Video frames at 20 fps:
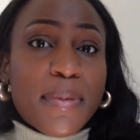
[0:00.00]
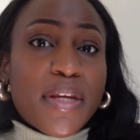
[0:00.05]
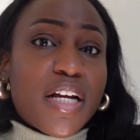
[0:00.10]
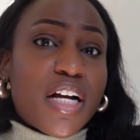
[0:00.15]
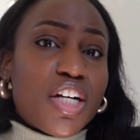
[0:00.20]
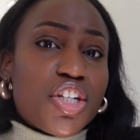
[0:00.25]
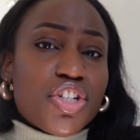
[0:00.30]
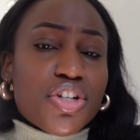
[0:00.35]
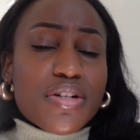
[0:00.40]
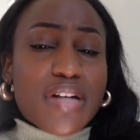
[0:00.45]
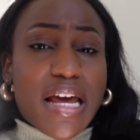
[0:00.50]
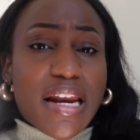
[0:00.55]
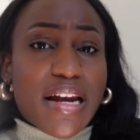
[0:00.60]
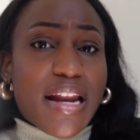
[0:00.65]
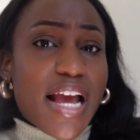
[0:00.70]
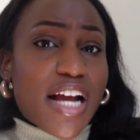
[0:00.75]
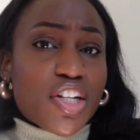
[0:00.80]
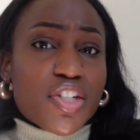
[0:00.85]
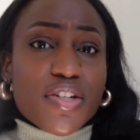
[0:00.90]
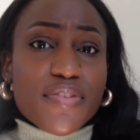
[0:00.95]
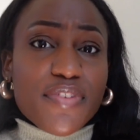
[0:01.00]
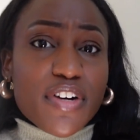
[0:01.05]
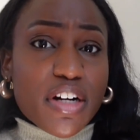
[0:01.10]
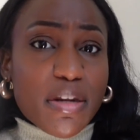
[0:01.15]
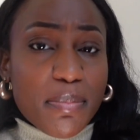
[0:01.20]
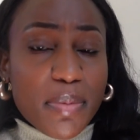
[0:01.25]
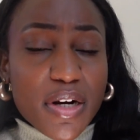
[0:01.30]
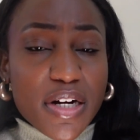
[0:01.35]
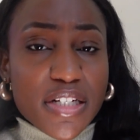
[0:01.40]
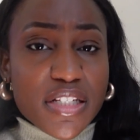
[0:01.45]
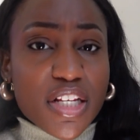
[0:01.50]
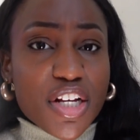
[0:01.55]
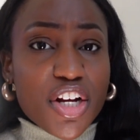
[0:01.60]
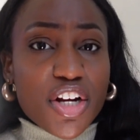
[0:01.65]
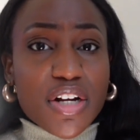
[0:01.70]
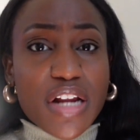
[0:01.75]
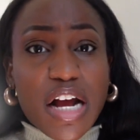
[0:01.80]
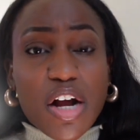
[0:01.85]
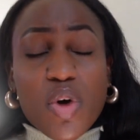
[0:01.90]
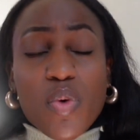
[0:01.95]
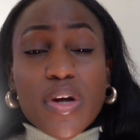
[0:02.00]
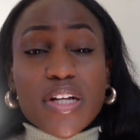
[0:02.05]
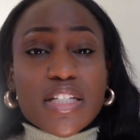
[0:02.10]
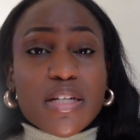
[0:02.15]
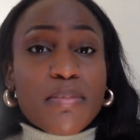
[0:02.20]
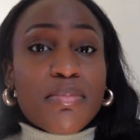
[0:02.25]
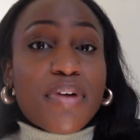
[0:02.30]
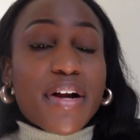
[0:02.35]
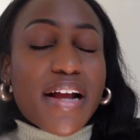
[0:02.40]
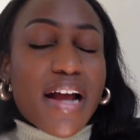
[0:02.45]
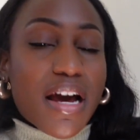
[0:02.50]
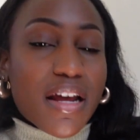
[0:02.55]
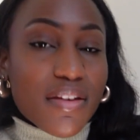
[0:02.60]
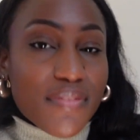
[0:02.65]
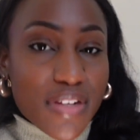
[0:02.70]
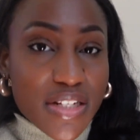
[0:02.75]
because you're not an extroverted person, you're not going to break out of